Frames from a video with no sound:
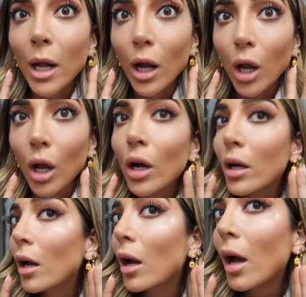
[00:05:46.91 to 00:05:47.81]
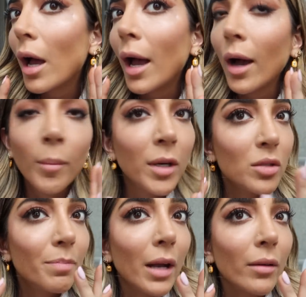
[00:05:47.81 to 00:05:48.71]
But look at how
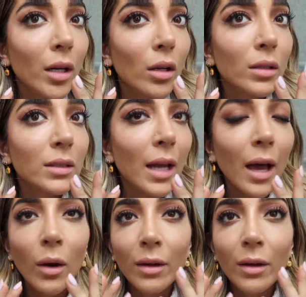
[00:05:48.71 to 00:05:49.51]
much better it looks now.